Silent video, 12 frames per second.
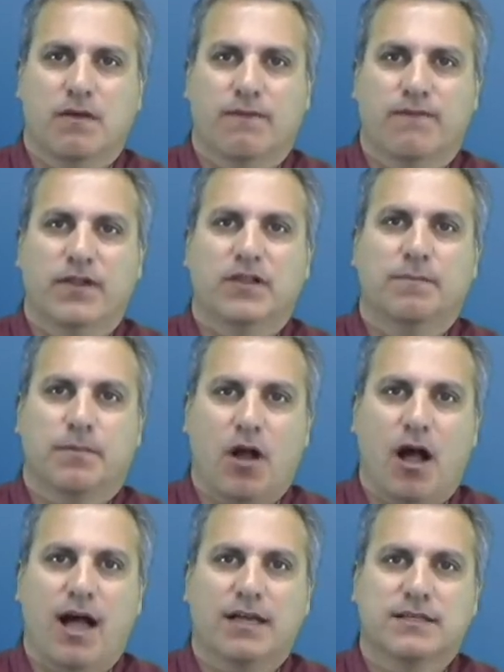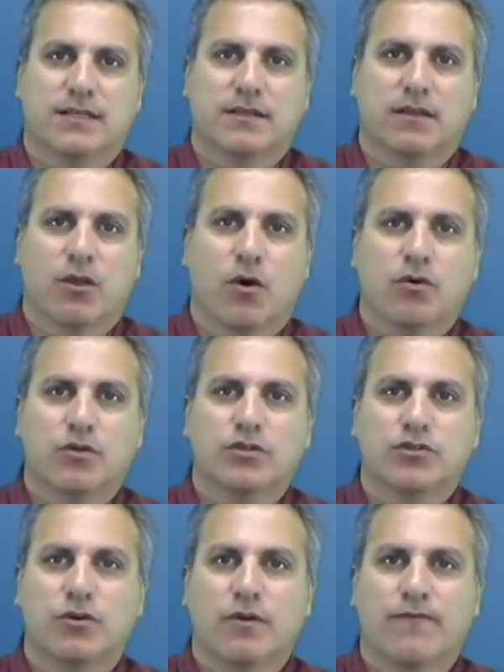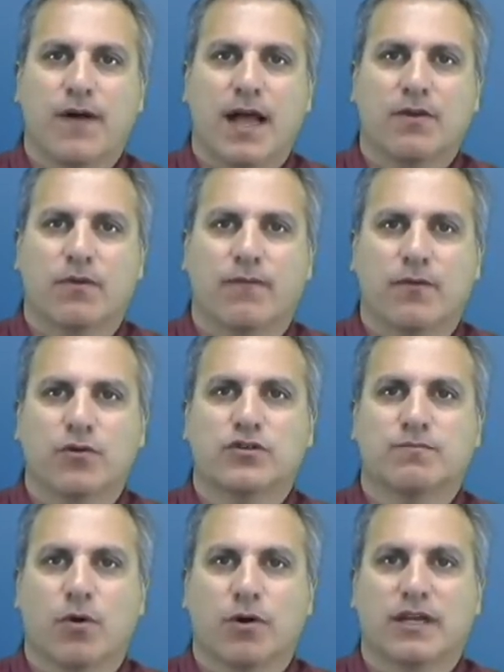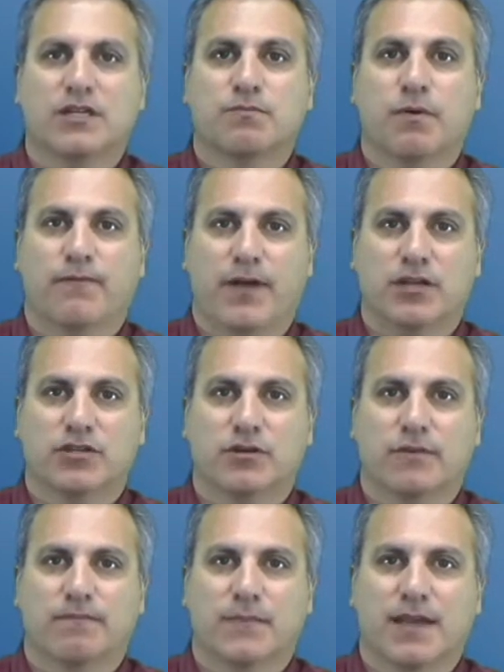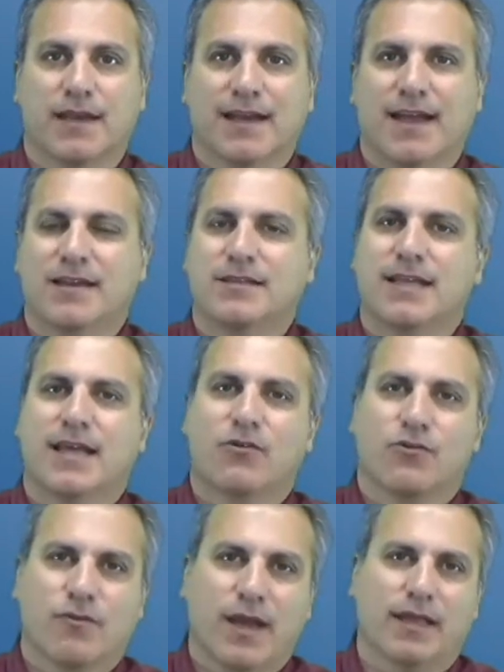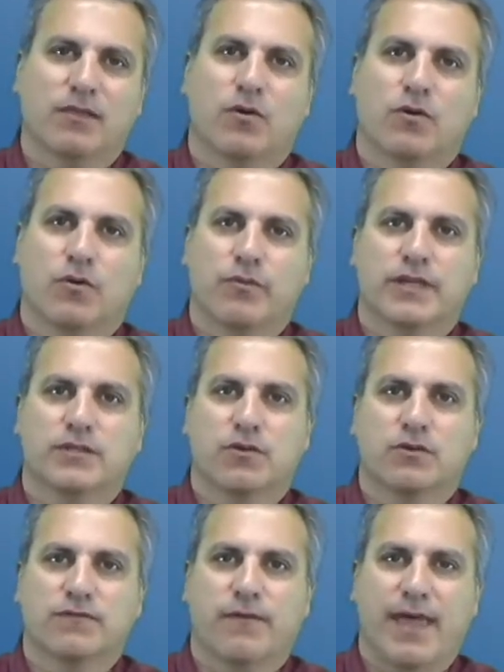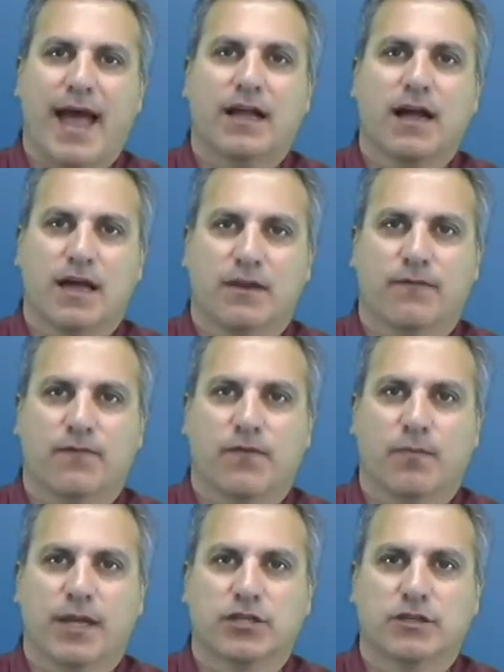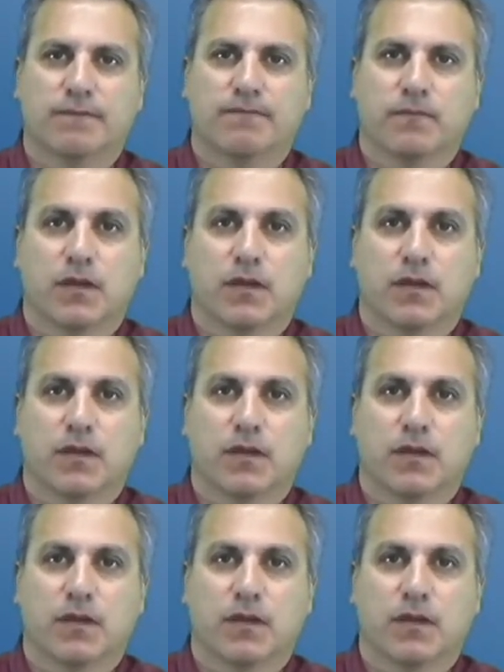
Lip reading: Philip Goss is a local certified reverse mortgage professional and is a great local resource for that kind of information.